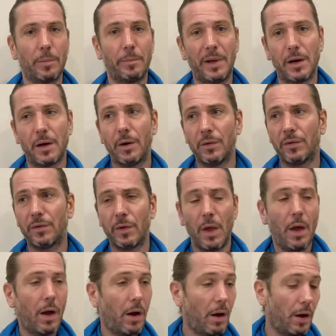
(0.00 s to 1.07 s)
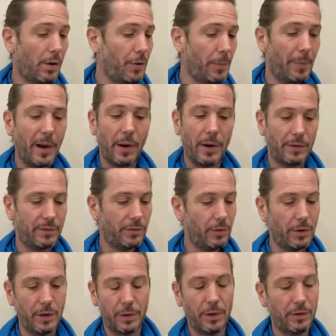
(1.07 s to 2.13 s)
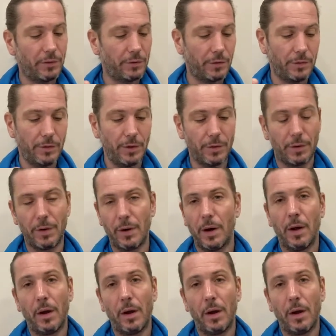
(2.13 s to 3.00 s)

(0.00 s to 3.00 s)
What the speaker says: Because your parents, your education, your